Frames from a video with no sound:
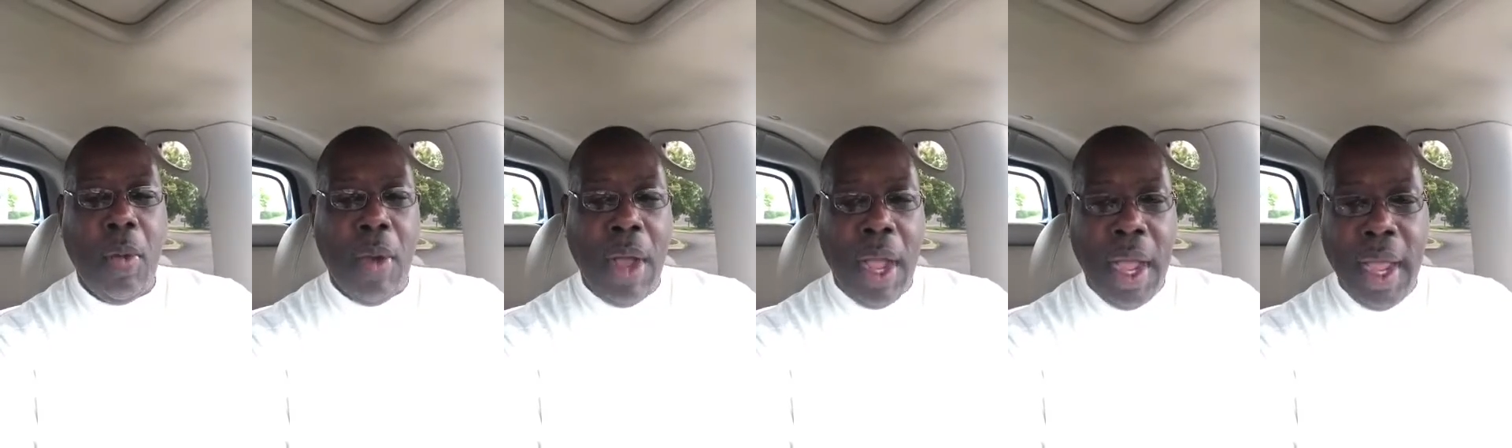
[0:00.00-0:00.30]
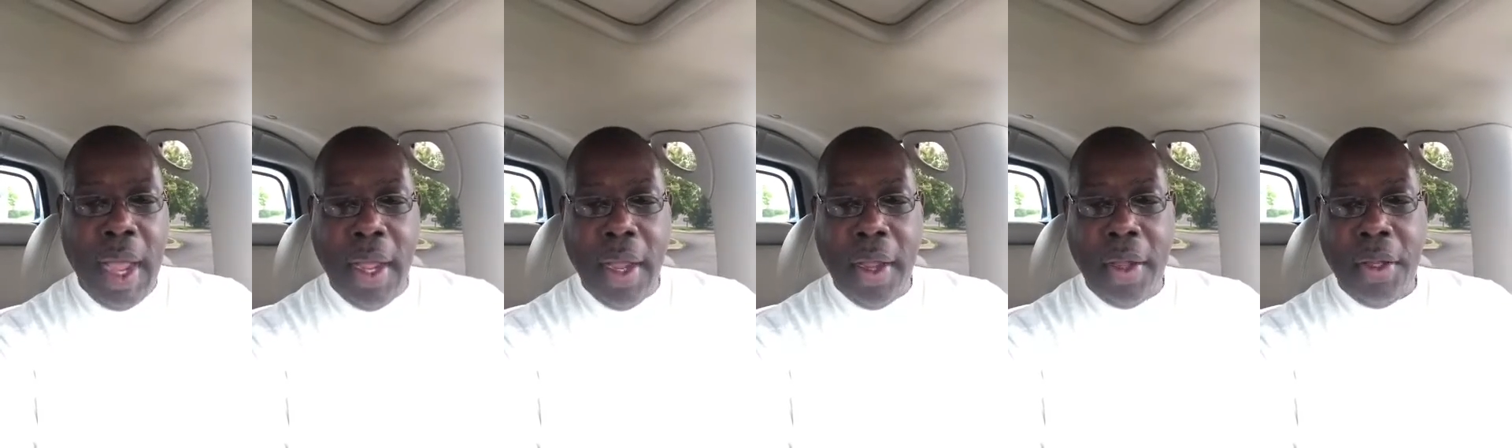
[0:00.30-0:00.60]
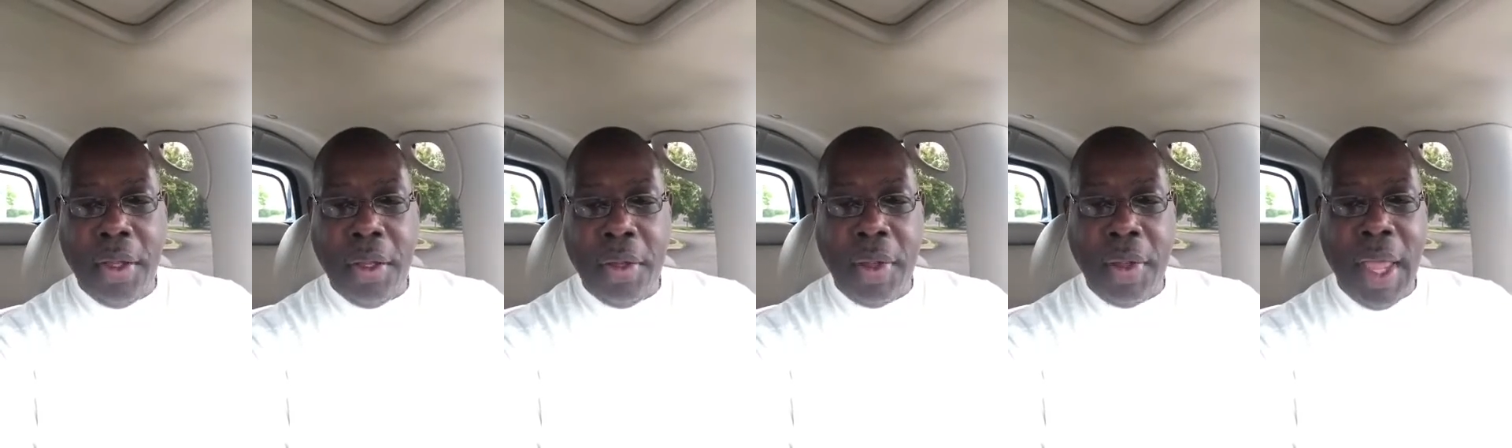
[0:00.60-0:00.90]
Why
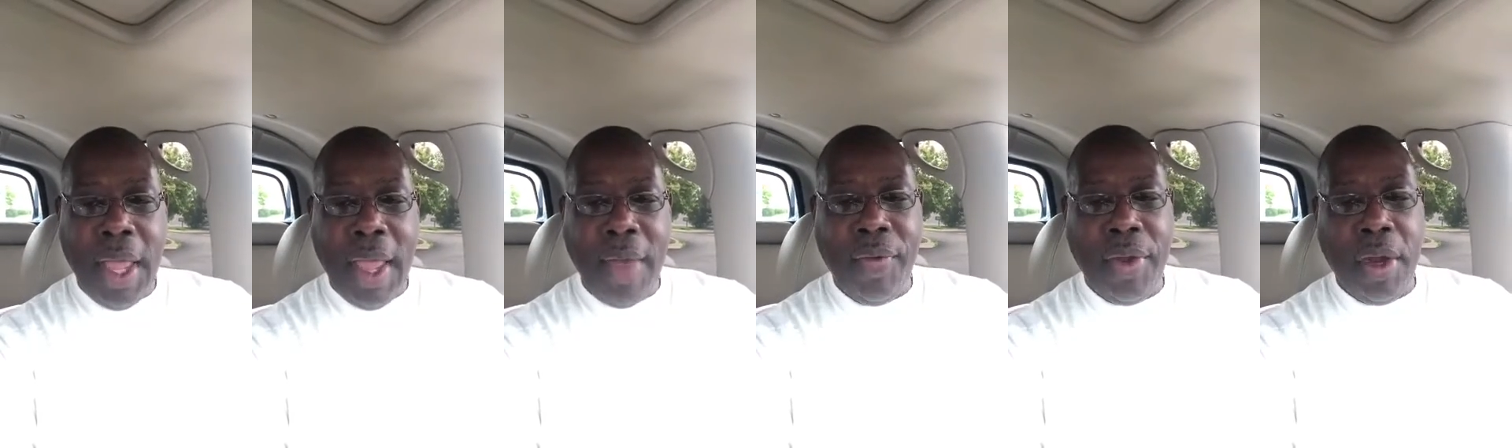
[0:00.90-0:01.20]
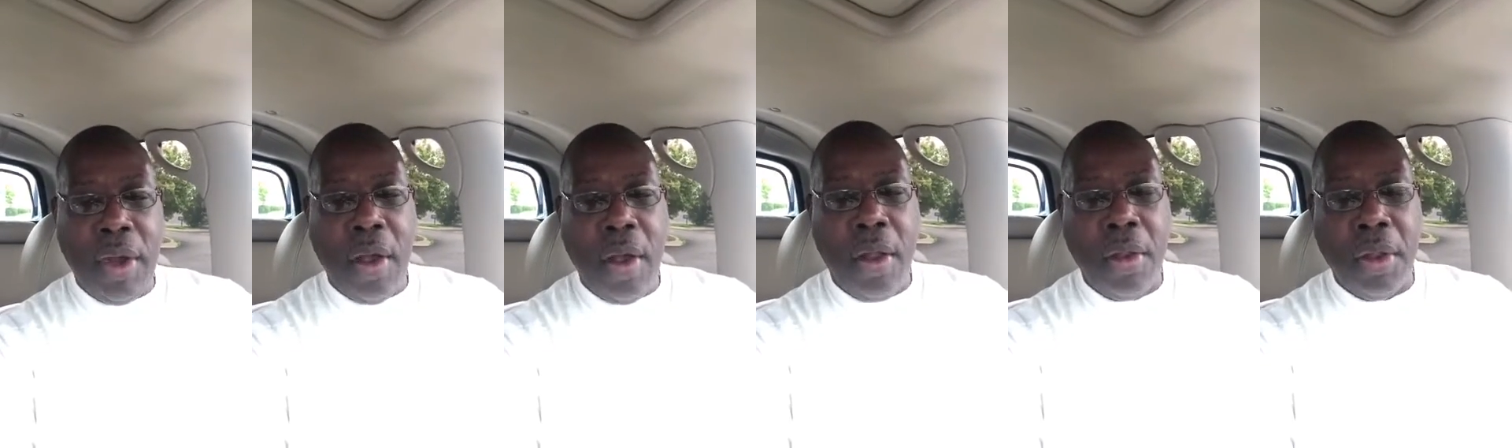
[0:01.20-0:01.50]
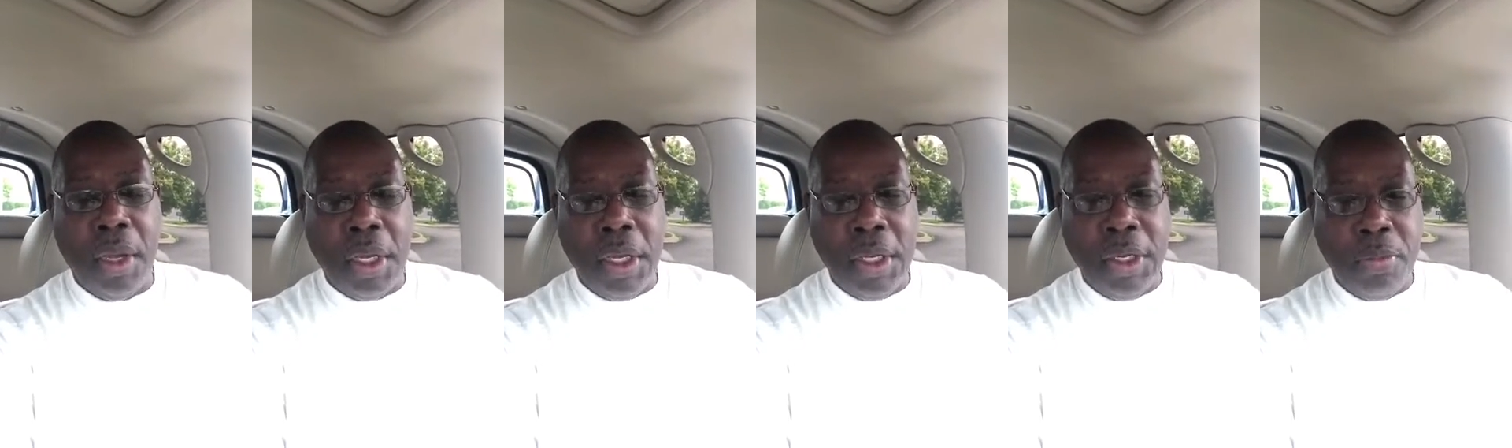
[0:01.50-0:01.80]
are you having
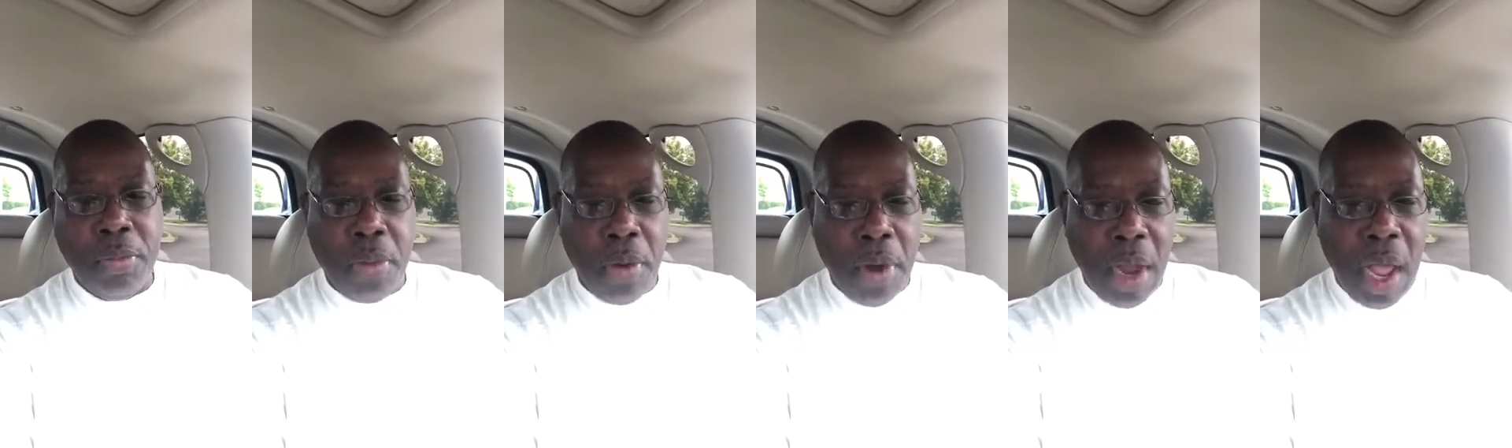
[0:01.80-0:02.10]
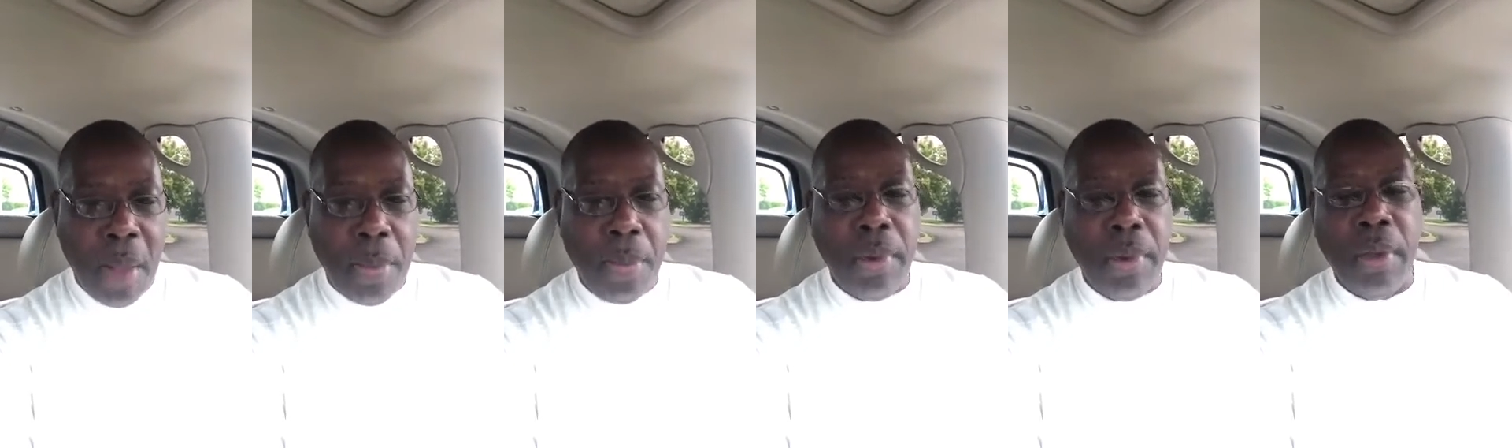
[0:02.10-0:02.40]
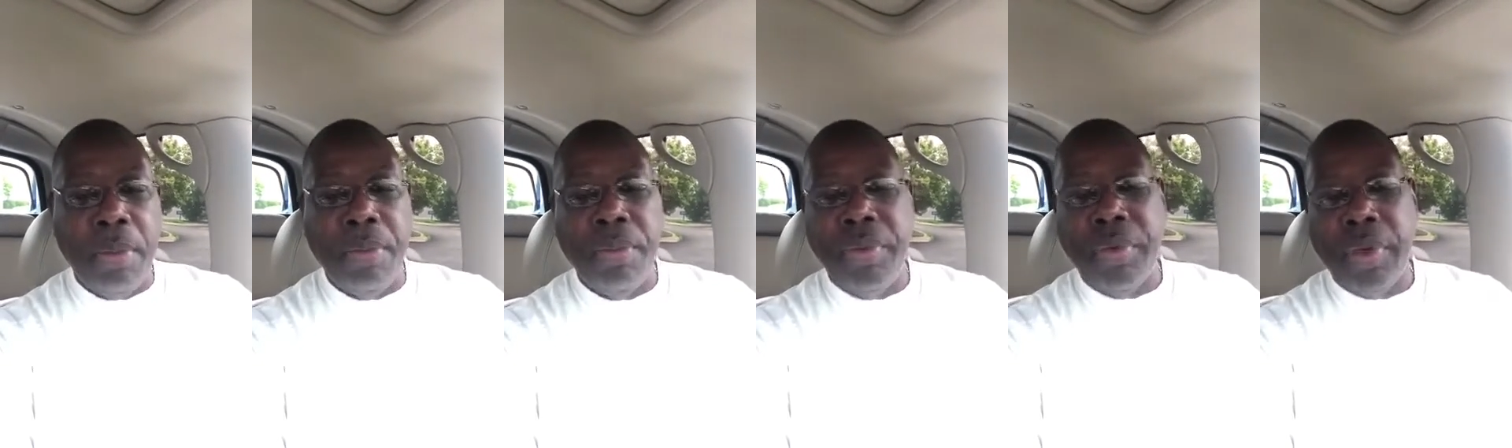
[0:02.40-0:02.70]
all of these
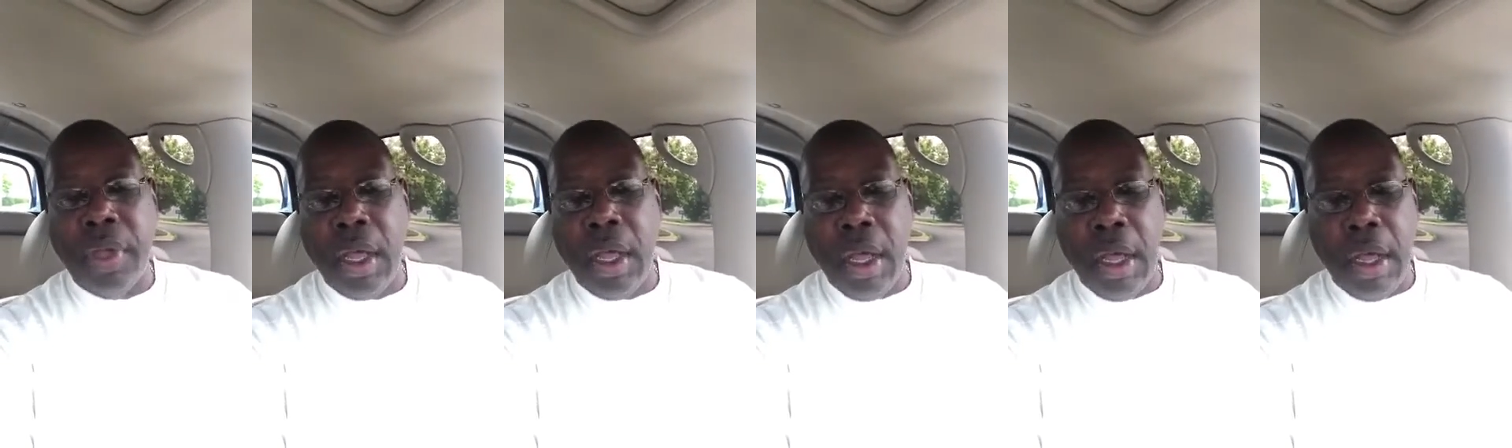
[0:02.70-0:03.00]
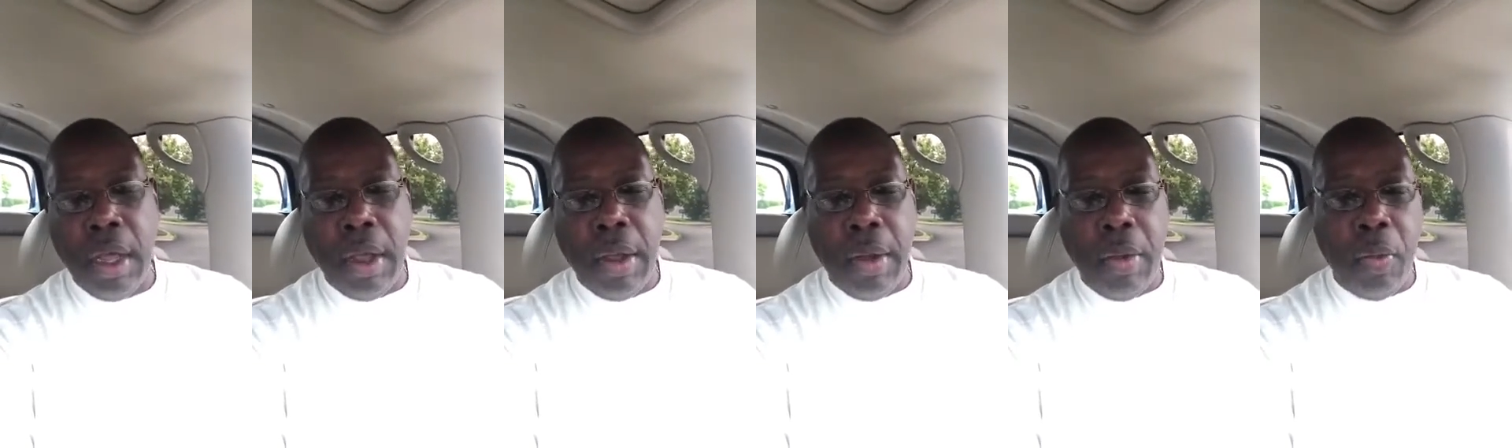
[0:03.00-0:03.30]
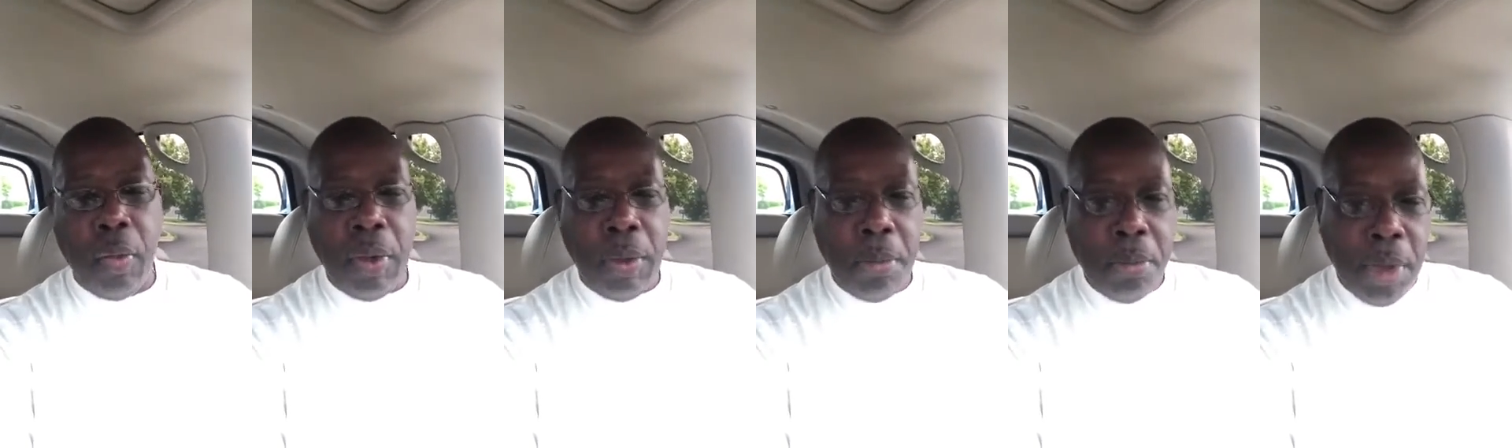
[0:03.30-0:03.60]
problems
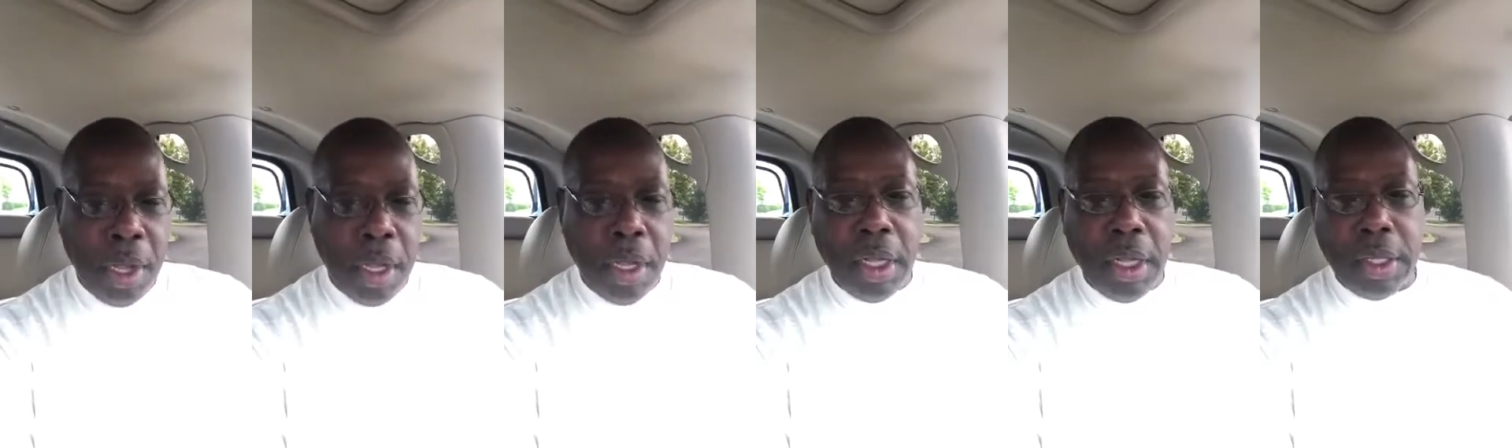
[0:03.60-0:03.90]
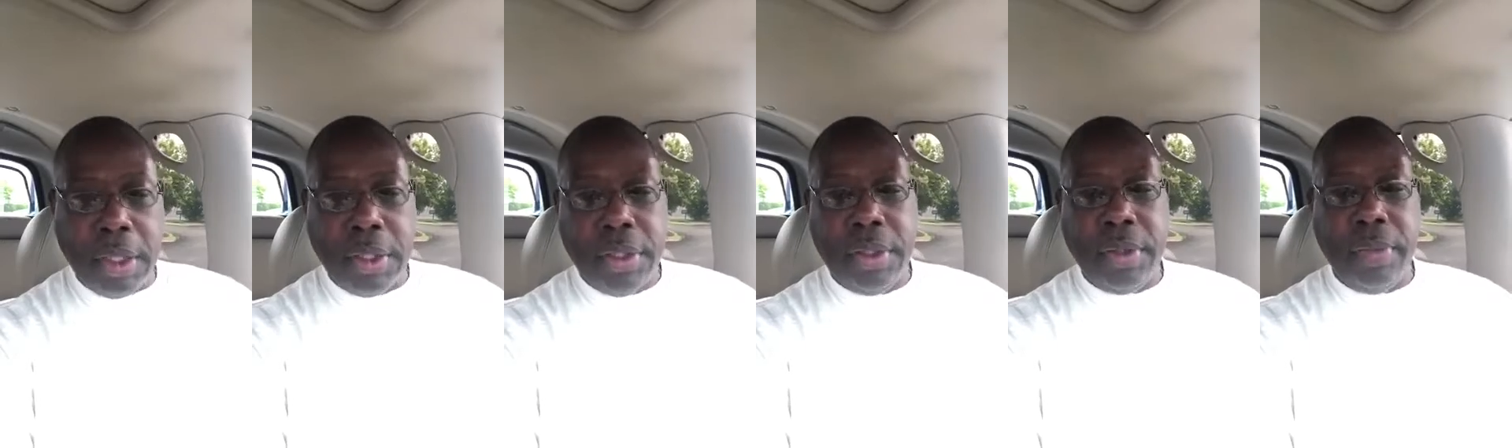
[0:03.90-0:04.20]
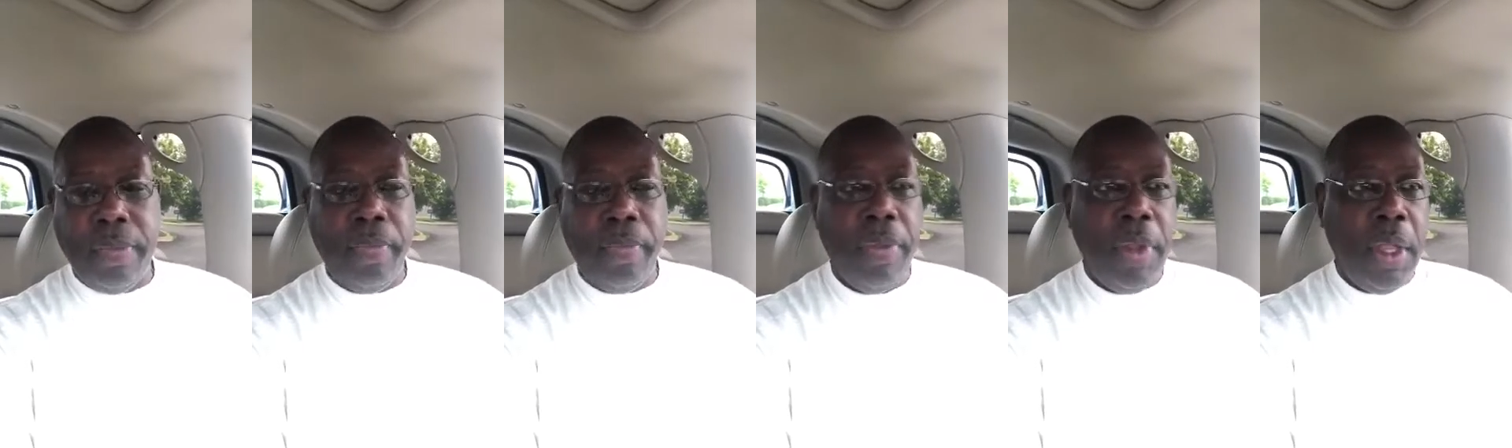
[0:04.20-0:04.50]
with
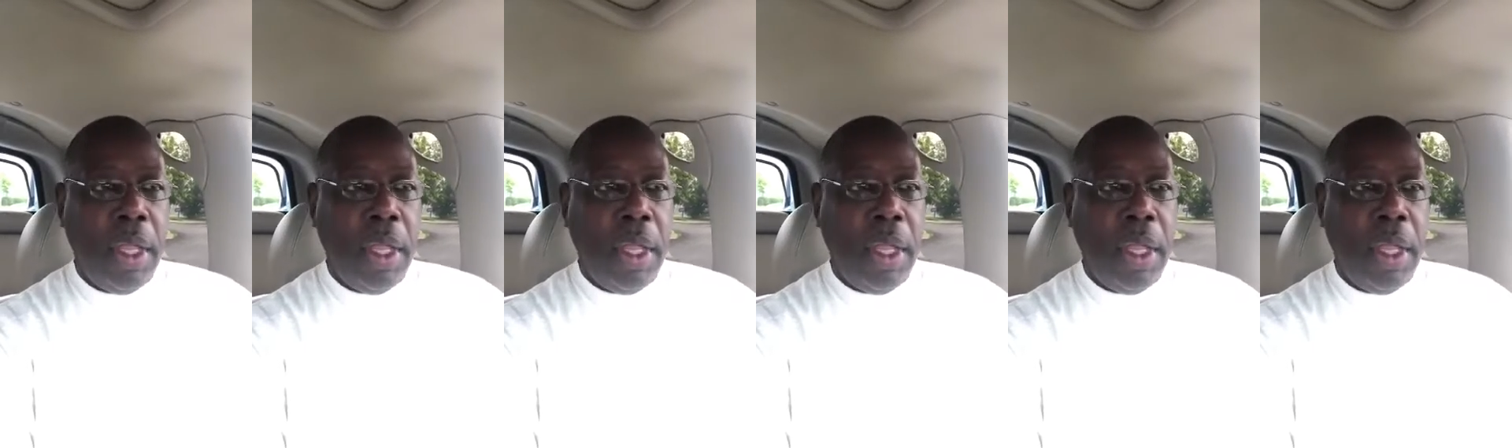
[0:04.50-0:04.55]
bugs?